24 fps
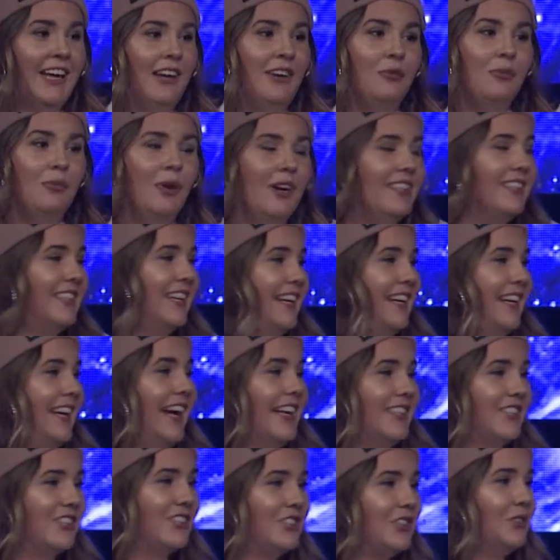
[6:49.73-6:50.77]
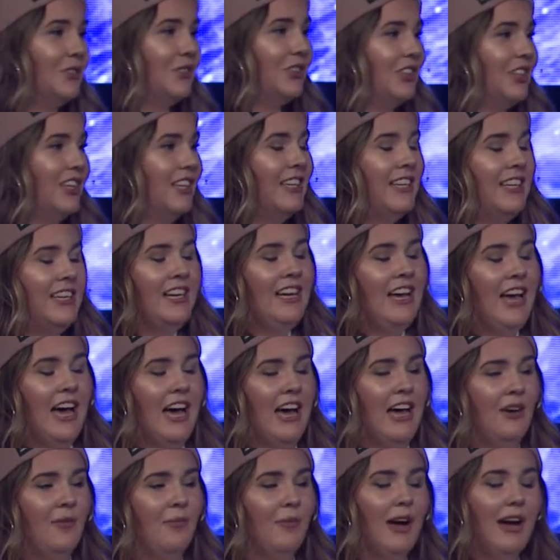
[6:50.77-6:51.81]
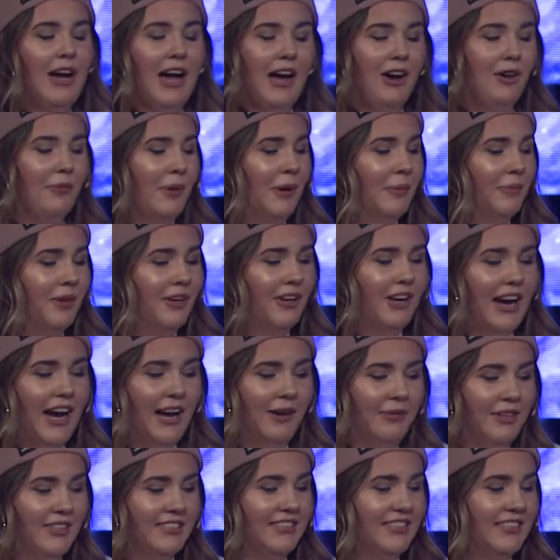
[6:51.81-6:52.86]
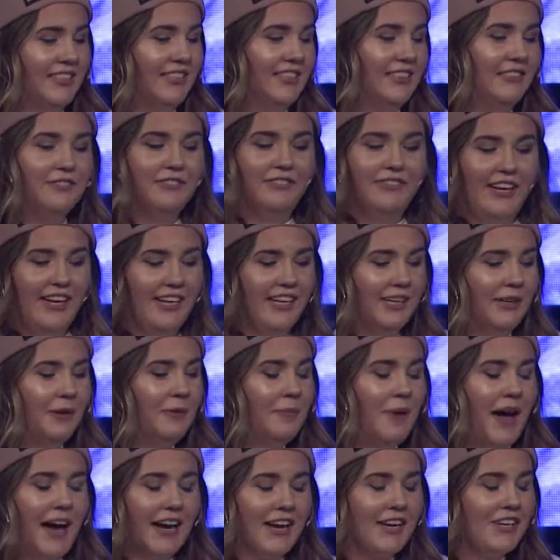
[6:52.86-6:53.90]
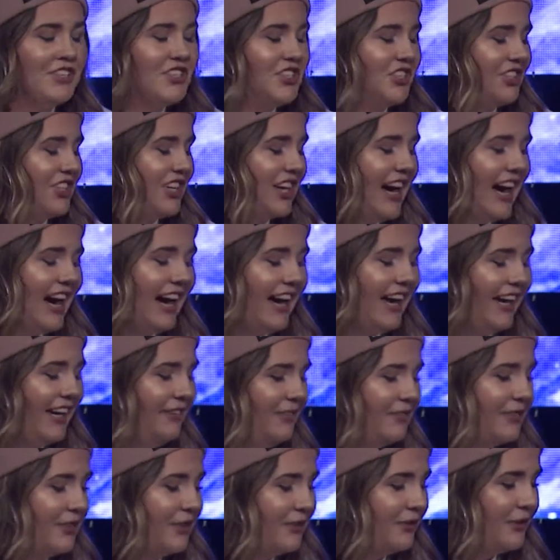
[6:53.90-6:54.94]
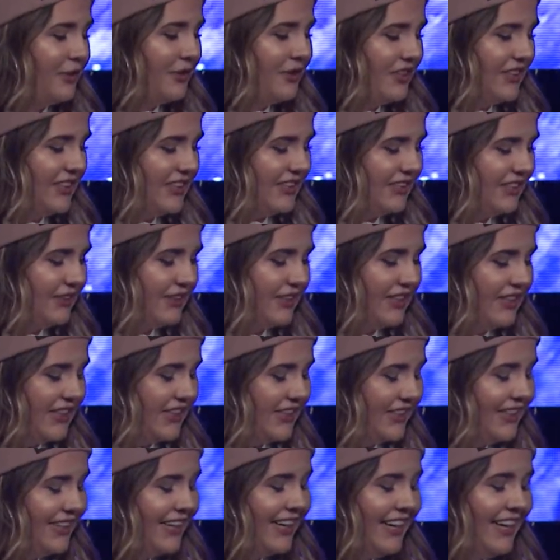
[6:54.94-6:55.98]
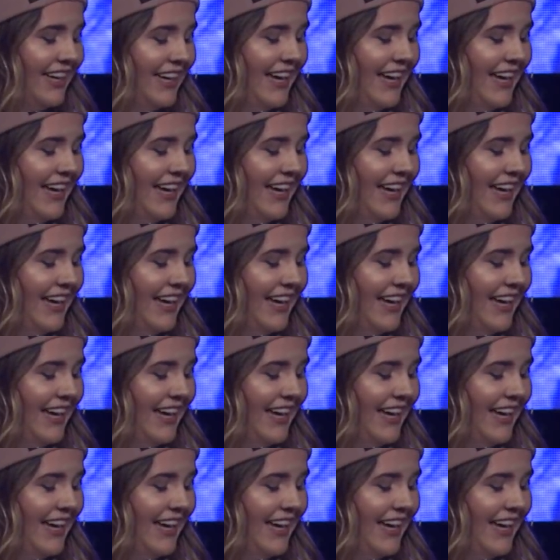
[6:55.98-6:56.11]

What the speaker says: One day at school, I remember I went to Vic back in junior high for a year,